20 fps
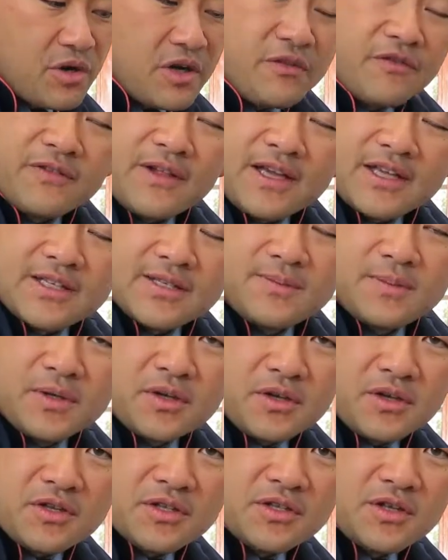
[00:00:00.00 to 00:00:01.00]
reflex
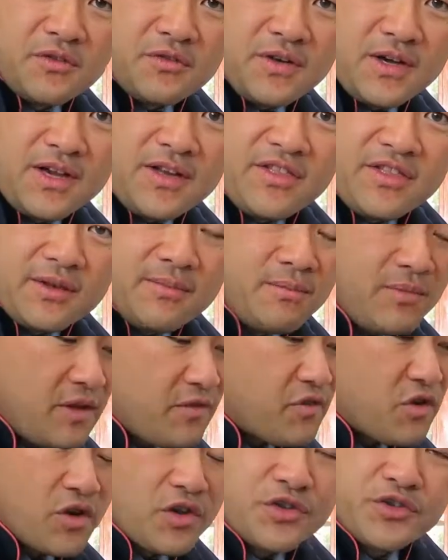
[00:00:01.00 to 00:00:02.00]
because you've hurt them,
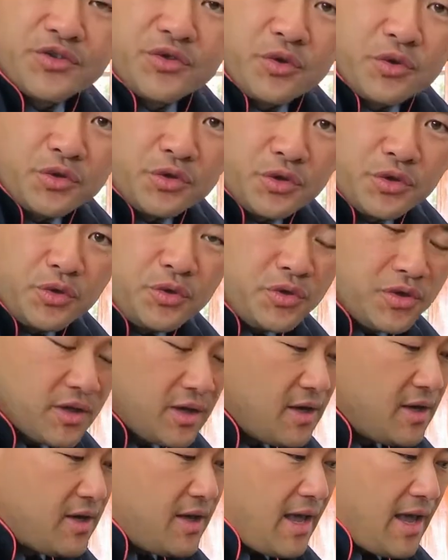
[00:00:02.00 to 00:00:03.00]
they've got a sore
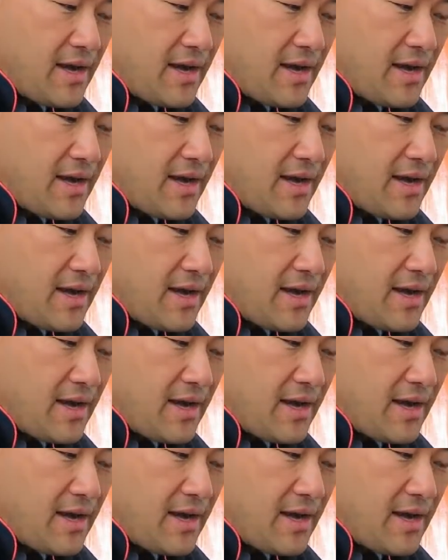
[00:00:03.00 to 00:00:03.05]
tooth,